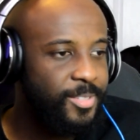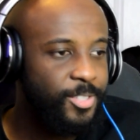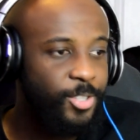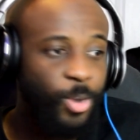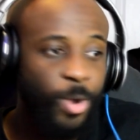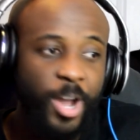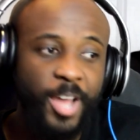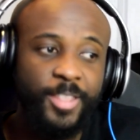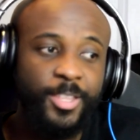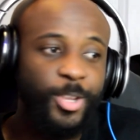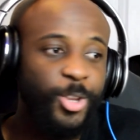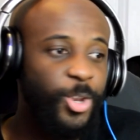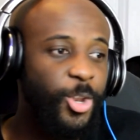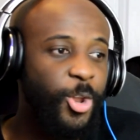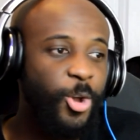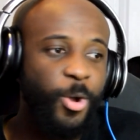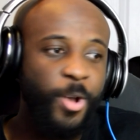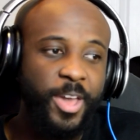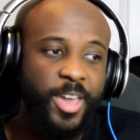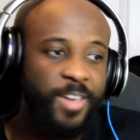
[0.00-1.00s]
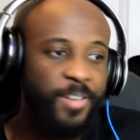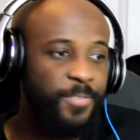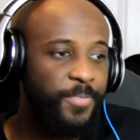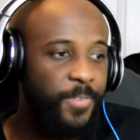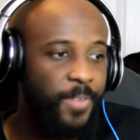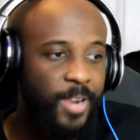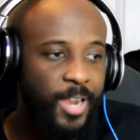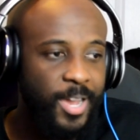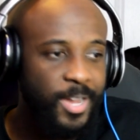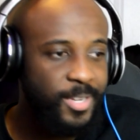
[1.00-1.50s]
Yo, I didn't know
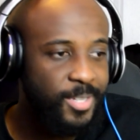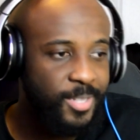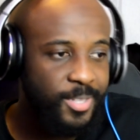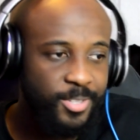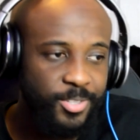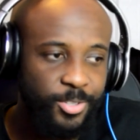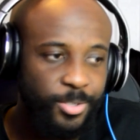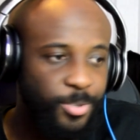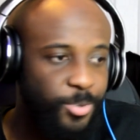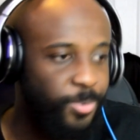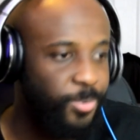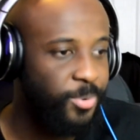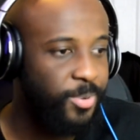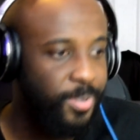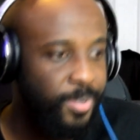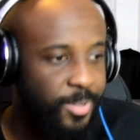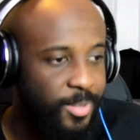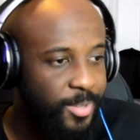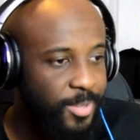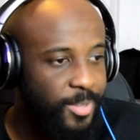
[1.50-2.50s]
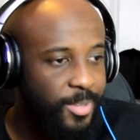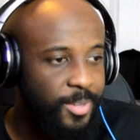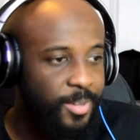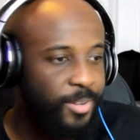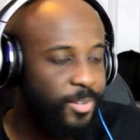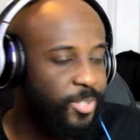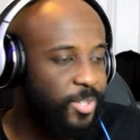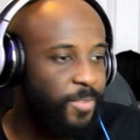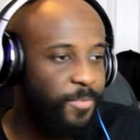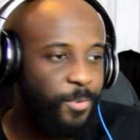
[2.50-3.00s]
AFL had this, you know.
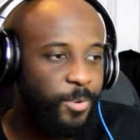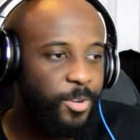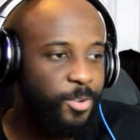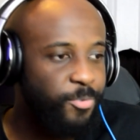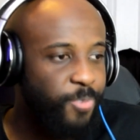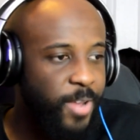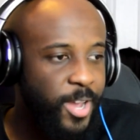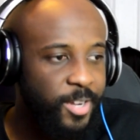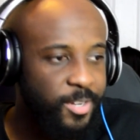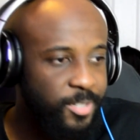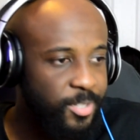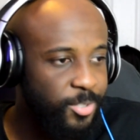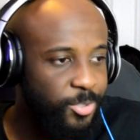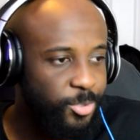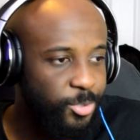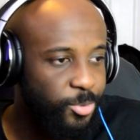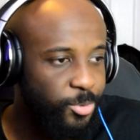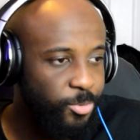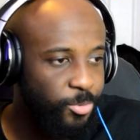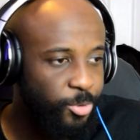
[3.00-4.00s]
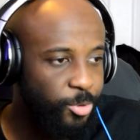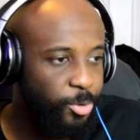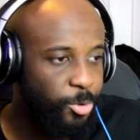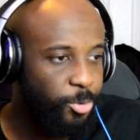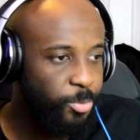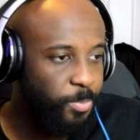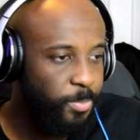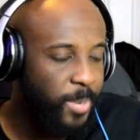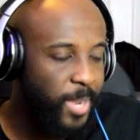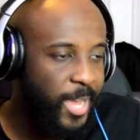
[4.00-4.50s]
Because I've only reacted to
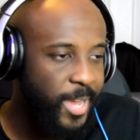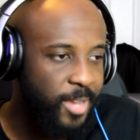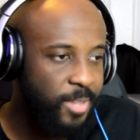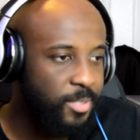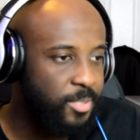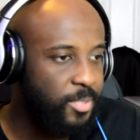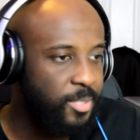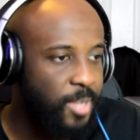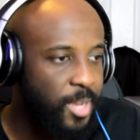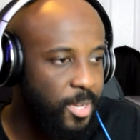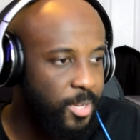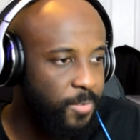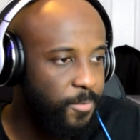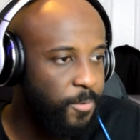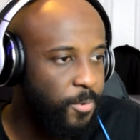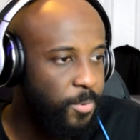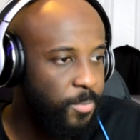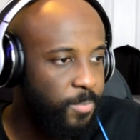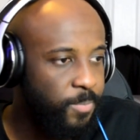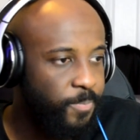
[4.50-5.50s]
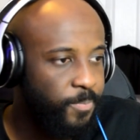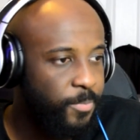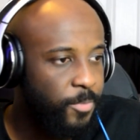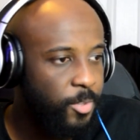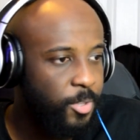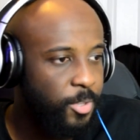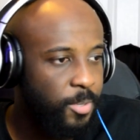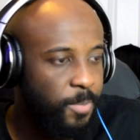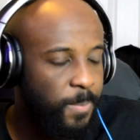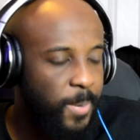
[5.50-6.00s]
good plays, like from
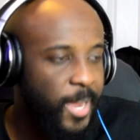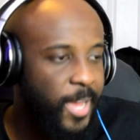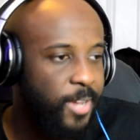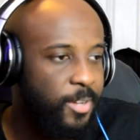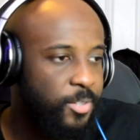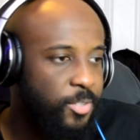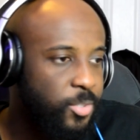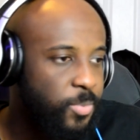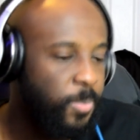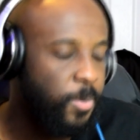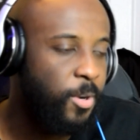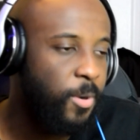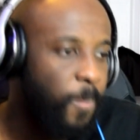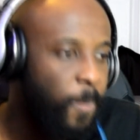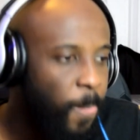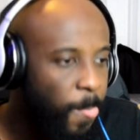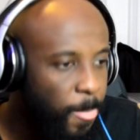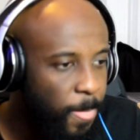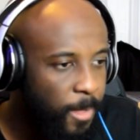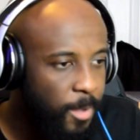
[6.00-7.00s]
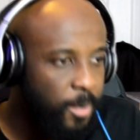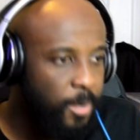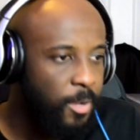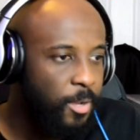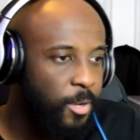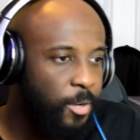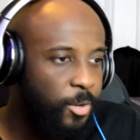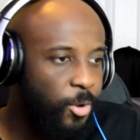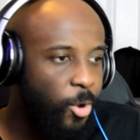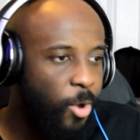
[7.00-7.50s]
players, but
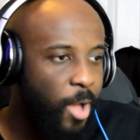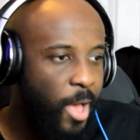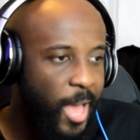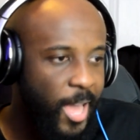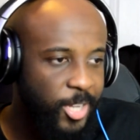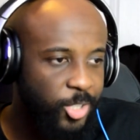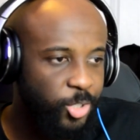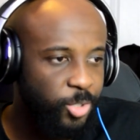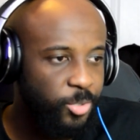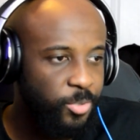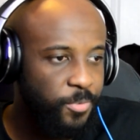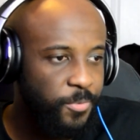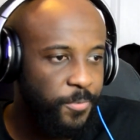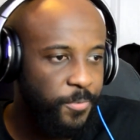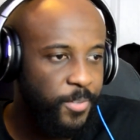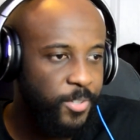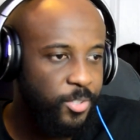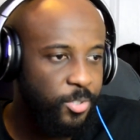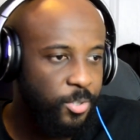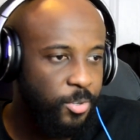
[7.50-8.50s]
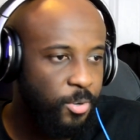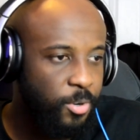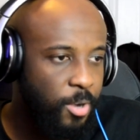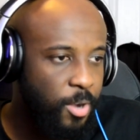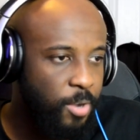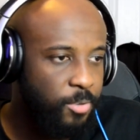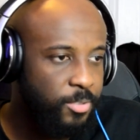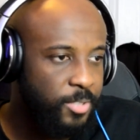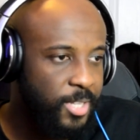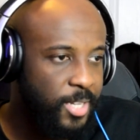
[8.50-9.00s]
not actually the physical
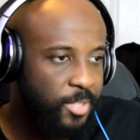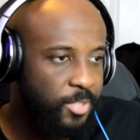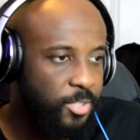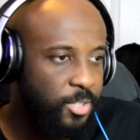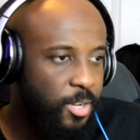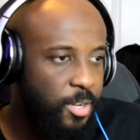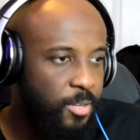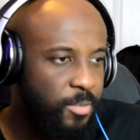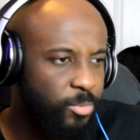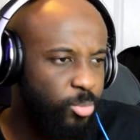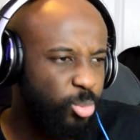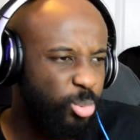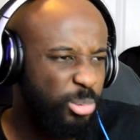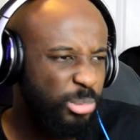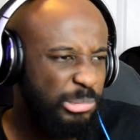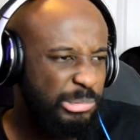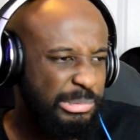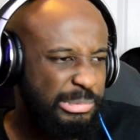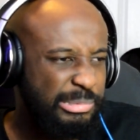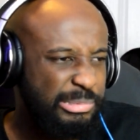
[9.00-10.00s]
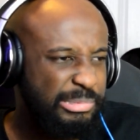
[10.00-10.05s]
contact side of. Whoa.